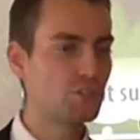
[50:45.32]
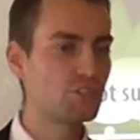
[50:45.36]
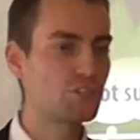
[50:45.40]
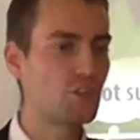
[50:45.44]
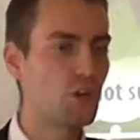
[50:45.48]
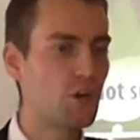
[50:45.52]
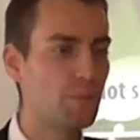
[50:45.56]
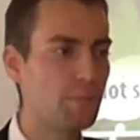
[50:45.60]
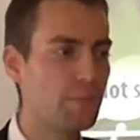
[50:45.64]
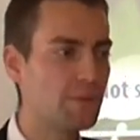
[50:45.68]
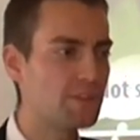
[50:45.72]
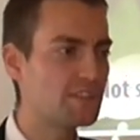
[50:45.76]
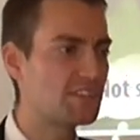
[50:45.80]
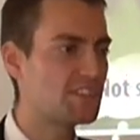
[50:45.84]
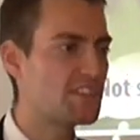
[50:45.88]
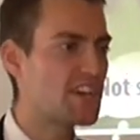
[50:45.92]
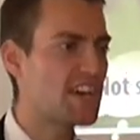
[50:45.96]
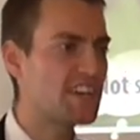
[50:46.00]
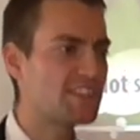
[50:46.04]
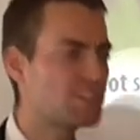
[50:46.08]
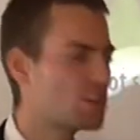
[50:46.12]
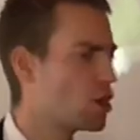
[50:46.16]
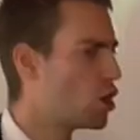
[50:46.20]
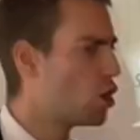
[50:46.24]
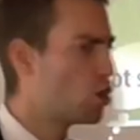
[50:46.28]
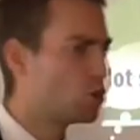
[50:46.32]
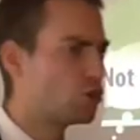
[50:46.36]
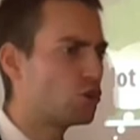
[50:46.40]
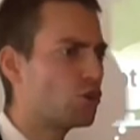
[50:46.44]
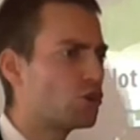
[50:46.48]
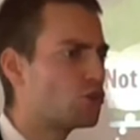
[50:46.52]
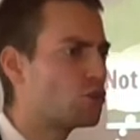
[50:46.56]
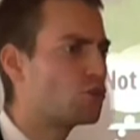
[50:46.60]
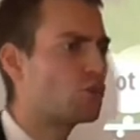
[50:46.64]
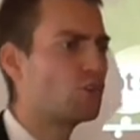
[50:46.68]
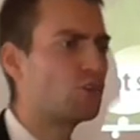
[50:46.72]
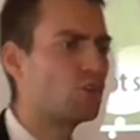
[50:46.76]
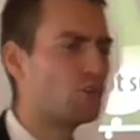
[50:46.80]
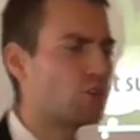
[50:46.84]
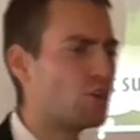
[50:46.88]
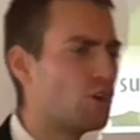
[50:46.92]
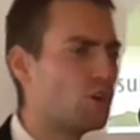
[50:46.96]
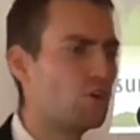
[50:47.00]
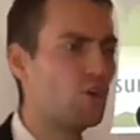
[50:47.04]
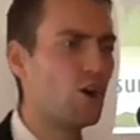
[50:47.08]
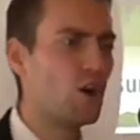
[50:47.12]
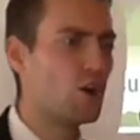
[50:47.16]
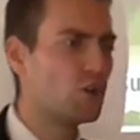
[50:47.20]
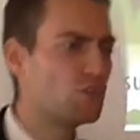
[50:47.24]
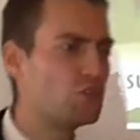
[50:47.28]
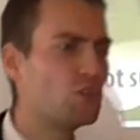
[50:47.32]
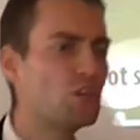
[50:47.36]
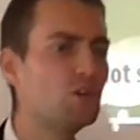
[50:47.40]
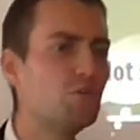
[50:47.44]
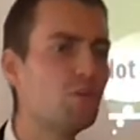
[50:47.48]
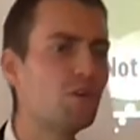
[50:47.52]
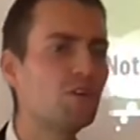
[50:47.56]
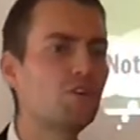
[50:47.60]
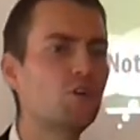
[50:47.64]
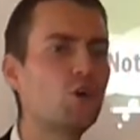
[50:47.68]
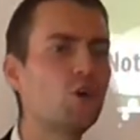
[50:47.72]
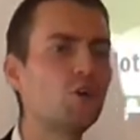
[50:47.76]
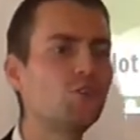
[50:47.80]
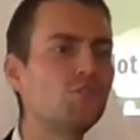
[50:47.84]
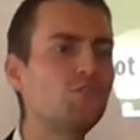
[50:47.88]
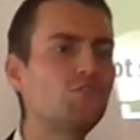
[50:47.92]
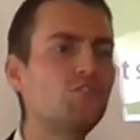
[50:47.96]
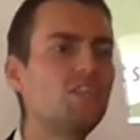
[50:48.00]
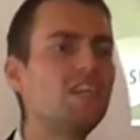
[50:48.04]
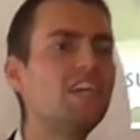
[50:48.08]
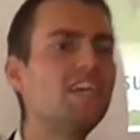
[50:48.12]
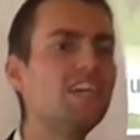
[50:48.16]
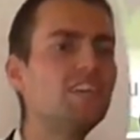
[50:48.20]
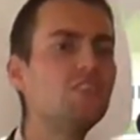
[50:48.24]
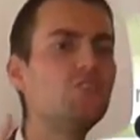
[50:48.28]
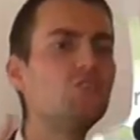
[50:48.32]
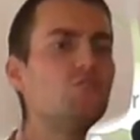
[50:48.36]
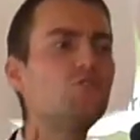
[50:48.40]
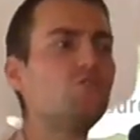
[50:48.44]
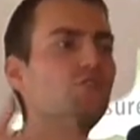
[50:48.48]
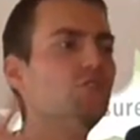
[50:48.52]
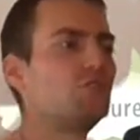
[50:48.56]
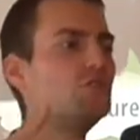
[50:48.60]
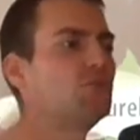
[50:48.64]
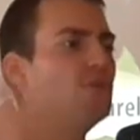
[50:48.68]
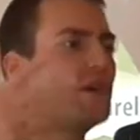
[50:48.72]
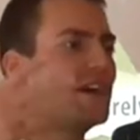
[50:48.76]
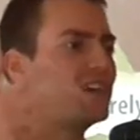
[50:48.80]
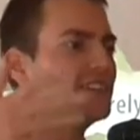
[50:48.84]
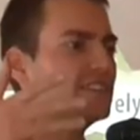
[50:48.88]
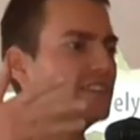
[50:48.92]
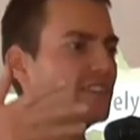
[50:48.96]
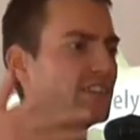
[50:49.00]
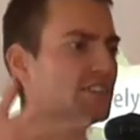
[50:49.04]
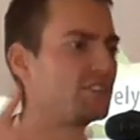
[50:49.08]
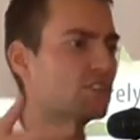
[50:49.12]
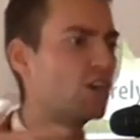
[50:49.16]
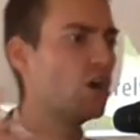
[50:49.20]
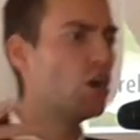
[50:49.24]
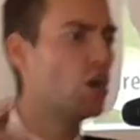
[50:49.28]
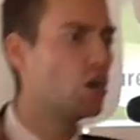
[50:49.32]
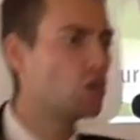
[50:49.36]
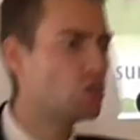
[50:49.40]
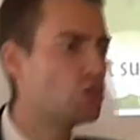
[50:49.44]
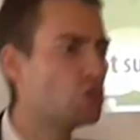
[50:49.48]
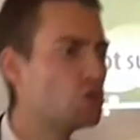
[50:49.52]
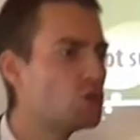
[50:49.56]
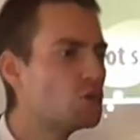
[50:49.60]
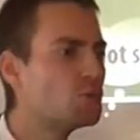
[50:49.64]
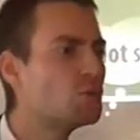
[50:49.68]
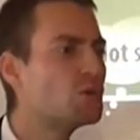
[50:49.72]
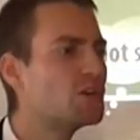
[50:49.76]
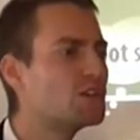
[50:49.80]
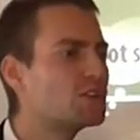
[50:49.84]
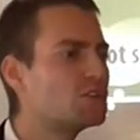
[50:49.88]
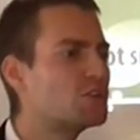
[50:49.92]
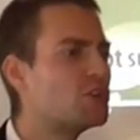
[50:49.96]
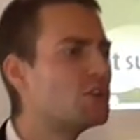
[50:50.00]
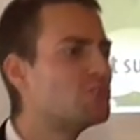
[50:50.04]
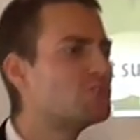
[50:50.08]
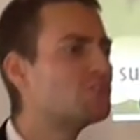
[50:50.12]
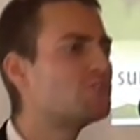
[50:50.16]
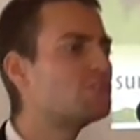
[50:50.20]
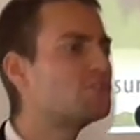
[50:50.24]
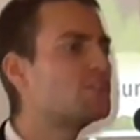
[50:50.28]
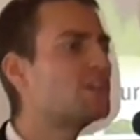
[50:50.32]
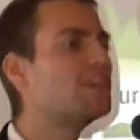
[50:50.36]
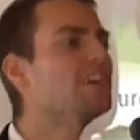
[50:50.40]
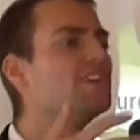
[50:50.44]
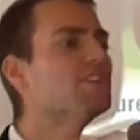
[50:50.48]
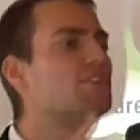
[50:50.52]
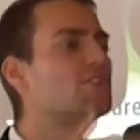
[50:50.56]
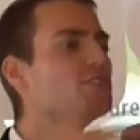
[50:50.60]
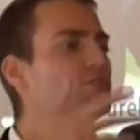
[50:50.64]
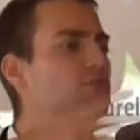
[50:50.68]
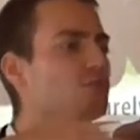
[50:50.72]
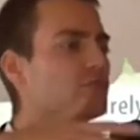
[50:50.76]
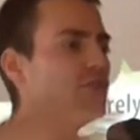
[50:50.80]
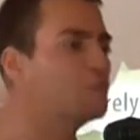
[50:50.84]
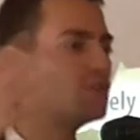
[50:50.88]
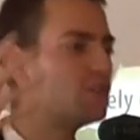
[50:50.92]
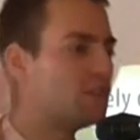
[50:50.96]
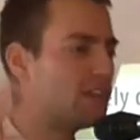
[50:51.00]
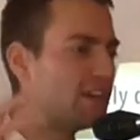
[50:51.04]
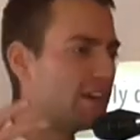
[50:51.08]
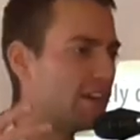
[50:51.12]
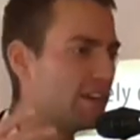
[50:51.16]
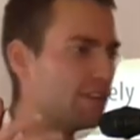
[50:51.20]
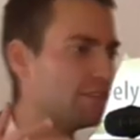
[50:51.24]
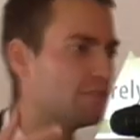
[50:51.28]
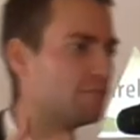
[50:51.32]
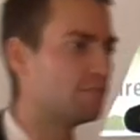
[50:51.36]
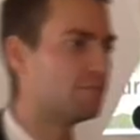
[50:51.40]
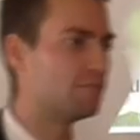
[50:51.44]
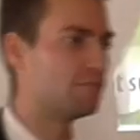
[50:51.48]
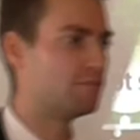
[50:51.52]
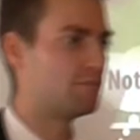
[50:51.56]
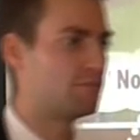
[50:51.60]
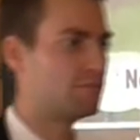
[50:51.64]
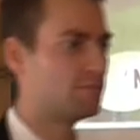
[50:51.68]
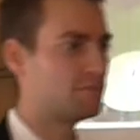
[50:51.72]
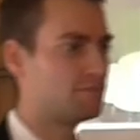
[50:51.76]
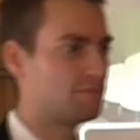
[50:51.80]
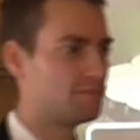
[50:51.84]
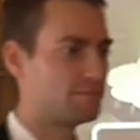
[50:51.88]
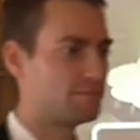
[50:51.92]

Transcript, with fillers: The serpent says, No, no, no, no, no. You will continue to exist. You will continue to live.